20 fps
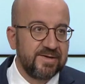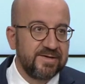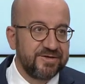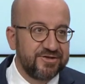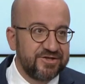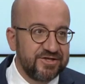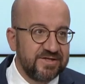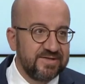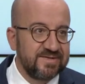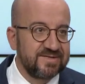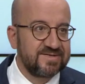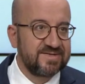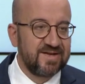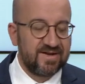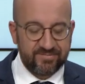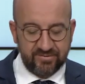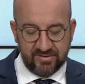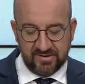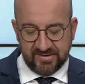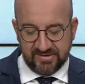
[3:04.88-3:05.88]

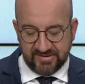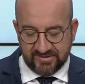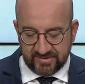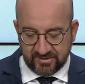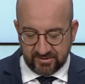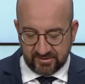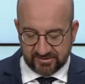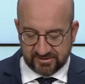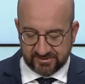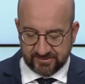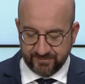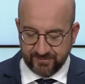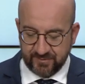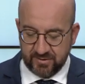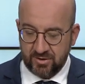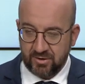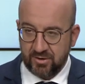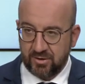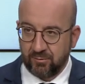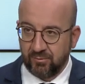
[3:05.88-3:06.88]
G7 leaders
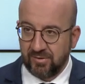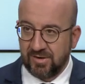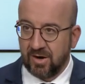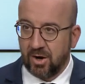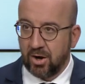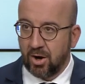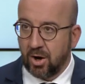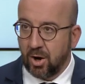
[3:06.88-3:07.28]
will